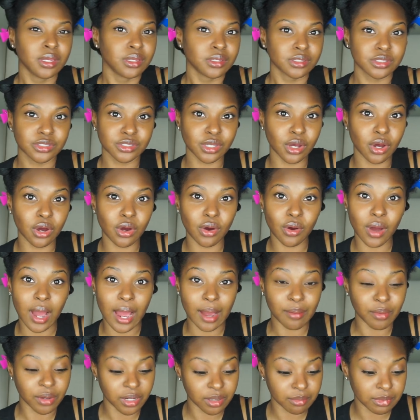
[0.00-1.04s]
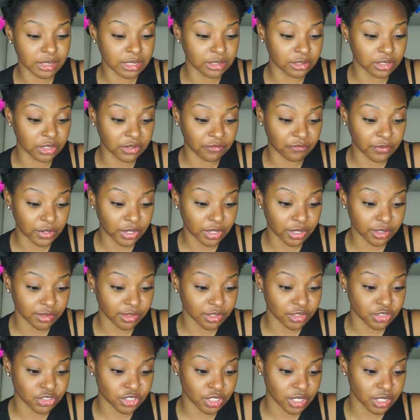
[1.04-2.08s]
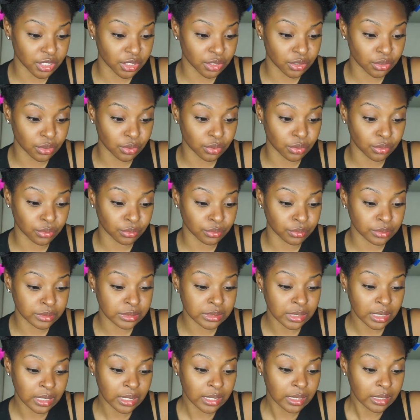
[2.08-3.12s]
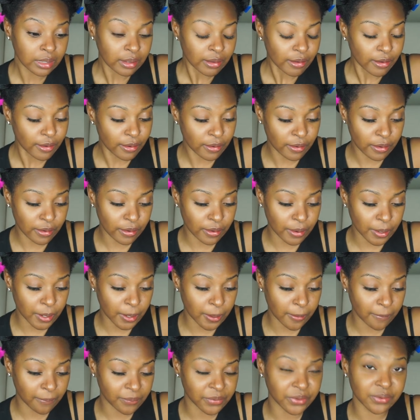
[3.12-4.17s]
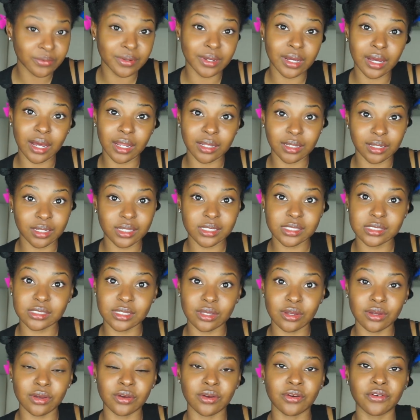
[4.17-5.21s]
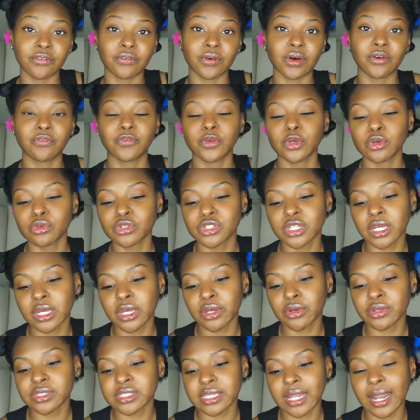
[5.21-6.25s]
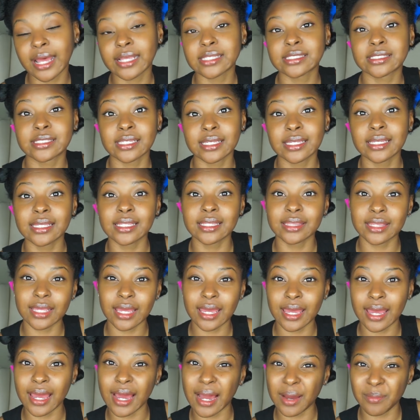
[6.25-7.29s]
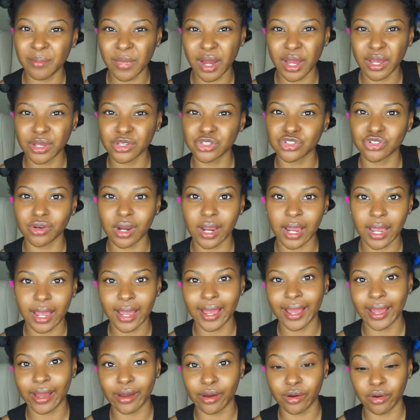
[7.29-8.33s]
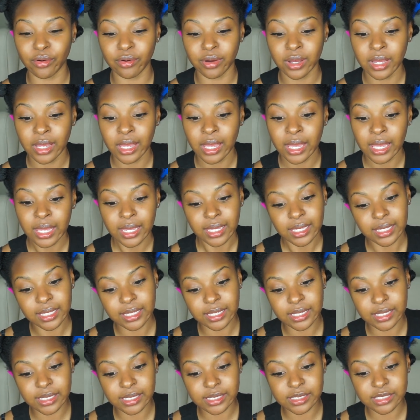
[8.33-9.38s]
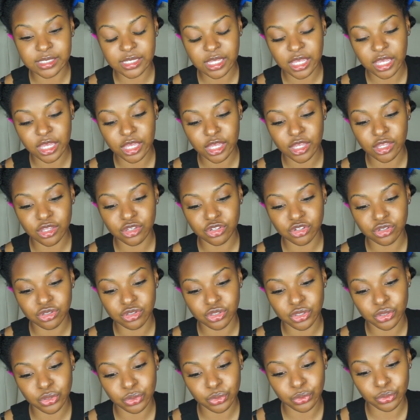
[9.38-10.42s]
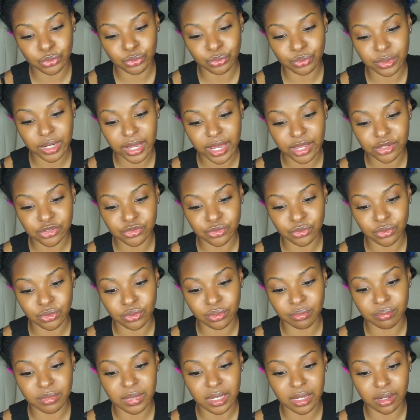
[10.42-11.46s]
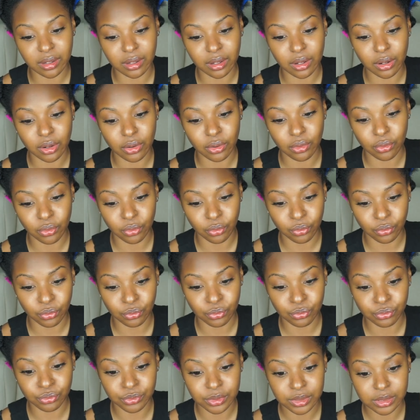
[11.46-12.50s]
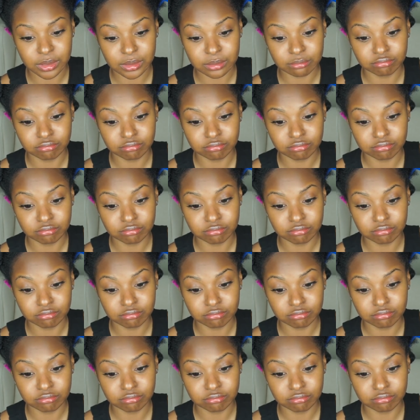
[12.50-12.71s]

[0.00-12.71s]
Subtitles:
So I'm going to be looking for other gels. A list of a few gels that I see that I might try out is Cantu Natural Mega Hold,